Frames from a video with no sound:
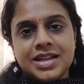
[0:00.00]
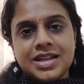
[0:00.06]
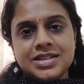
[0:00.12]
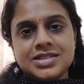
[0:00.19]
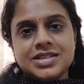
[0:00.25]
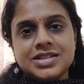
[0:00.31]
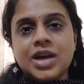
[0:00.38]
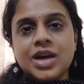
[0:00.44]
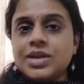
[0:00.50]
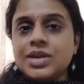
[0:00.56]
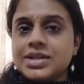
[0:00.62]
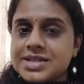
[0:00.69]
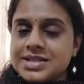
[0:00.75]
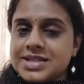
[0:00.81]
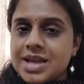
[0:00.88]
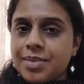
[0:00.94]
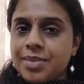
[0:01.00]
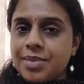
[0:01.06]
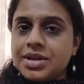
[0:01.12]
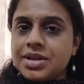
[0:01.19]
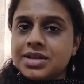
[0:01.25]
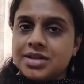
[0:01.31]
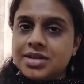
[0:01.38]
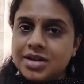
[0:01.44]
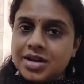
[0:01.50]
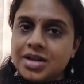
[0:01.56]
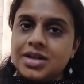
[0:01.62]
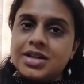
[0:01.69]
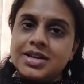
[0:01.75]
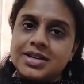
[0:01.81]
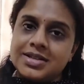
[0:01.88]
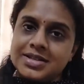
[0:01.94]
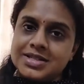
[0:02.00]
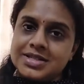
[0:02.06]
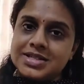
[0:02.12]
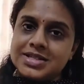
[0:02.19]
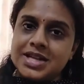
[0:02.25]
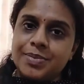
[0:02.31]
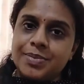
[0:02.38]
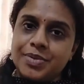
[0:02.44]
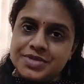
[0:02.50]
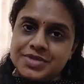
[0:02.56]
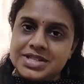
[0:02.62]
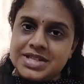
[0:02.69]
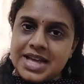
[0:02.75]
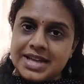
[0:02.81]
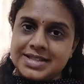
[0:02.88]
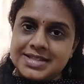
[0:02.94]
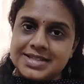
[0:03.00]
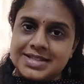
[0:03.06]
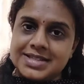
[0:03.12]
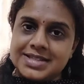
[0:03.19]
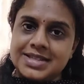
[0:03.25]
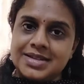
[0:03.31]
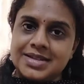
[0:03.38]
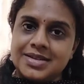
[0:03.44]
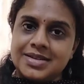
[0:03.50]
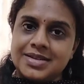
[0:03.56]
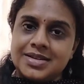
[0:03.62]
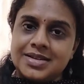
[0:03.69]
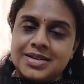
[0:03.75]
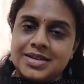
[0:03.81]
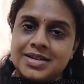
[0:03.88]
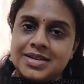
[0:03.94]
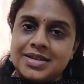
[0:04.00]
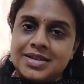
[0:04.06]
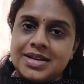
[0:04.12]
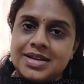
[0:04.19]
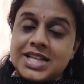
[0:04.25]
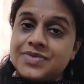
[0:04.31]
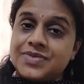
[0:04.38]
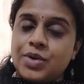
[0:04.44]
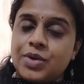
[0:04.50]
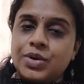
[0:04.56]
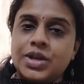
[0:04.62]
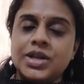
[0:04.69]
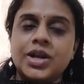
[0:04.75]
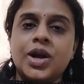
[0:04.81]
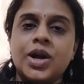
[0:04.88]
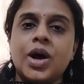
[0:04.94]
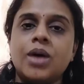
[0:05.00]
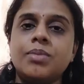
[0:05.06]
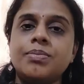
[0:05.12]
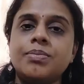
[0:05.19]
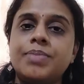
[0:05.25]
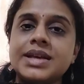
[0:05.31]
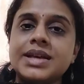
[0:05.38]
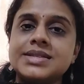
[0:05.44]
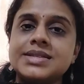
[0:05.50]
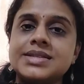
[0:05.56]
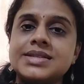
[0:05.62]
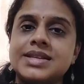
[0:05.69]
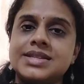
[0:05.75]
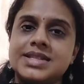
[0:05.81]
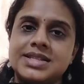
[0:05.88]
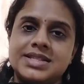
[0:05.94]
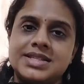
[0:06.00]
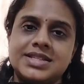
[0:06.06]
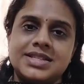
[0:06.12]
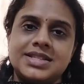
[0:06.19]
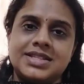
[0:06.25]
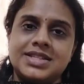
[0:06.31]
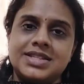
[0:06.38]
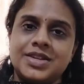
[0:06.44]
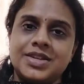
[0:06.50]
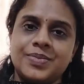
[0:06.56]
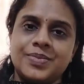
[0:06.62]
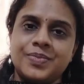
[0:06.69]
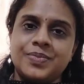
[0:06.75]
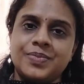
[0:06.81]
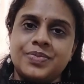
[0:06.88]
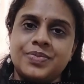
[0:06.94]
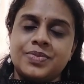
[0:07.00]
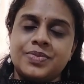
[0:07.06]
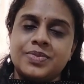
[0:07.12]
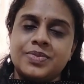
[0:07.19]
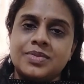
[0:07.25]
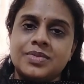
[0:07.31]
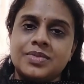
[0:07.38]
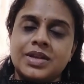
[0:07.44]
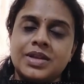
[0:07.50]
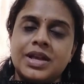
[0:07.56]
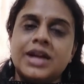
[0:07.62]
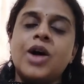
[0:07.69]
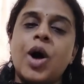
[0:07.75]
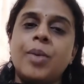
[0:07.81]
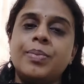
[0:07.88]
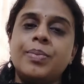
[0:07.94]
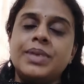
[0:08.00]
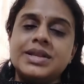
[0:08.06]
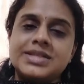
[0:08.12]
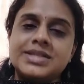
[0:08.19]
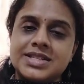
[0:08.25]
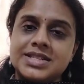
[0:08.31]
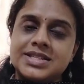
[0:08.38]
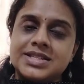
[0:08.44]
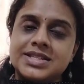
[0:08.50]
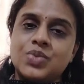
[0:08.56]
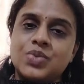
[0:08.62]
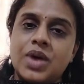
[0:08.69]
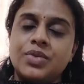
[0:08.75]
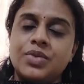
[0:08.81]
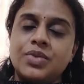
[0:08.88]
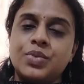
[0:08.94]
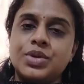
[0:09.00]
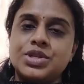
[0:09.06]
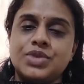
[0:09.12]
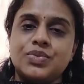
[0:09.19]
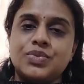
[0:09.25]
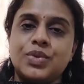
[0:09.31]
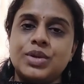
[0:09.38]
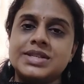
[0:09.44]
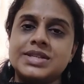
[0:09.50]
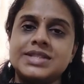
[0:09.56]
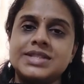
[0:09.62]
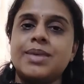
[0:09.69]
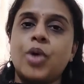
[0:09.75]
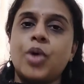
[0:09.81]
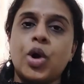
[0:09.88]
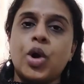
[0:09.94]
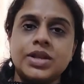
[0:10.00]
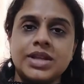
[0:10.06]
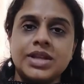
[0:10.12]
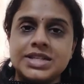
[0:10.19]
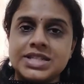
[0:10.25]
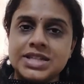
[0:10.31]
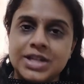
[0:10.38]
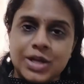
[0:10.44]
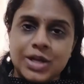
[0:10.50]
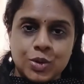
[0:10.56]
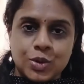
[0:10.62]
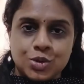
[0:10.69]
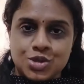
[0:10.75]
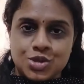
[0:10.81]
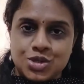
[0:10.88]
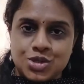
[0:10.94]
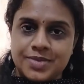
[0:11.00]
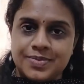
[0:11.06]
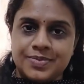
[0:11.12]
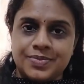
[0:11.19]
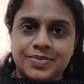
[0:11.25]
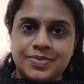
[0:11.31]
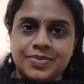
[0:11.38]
And now let's examine a third type of syntax as found in complex sentences. A complex sentence is one which involves a subordinated clause.